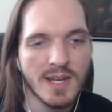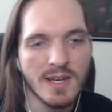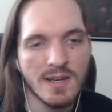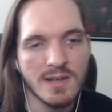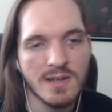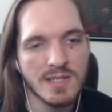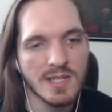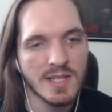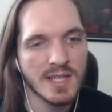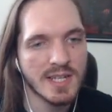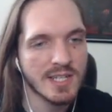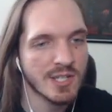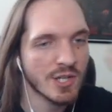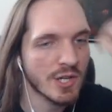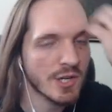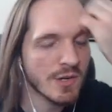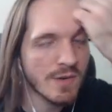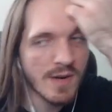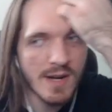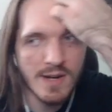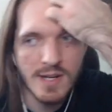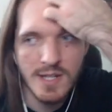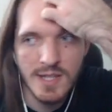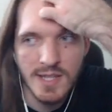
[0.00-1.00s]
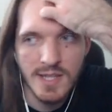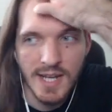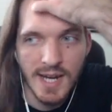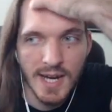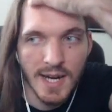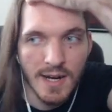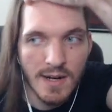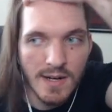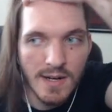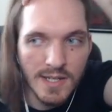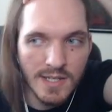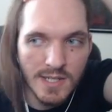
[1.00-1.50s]
to like turn around in the
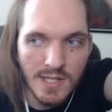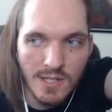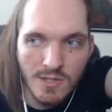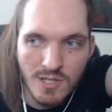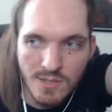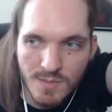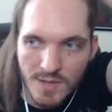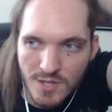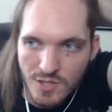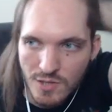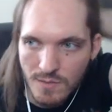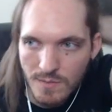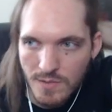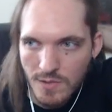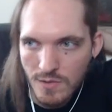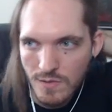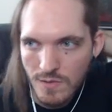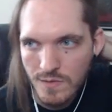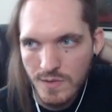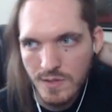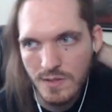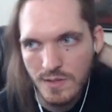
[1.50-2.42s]
air is to use special moves.